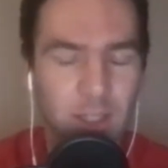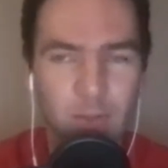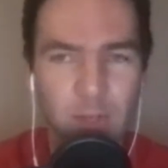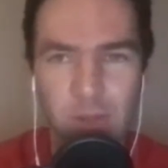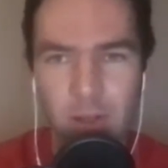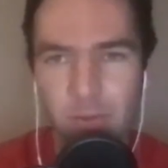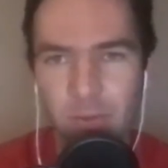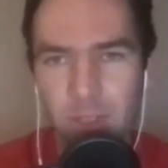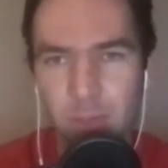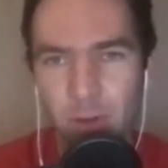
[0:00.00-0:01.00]
I think he got
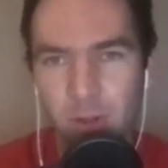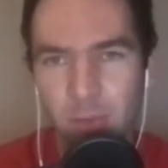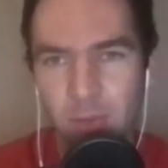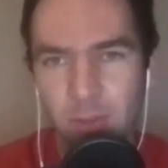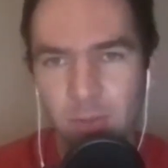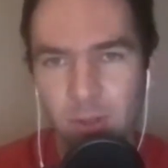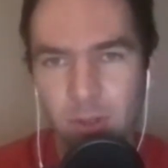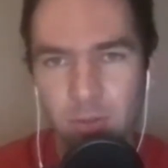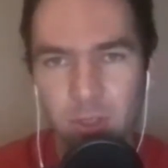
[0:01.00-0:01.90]
everything spot on up to the final.